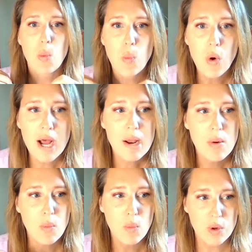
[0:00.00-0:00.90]

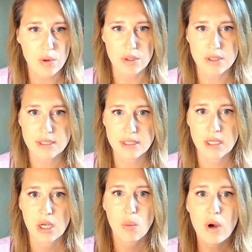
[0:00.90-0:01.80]
what works.
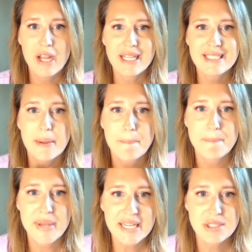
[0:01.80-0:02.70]
What is the
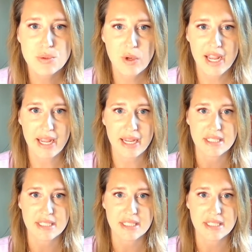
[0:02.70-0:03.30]
best way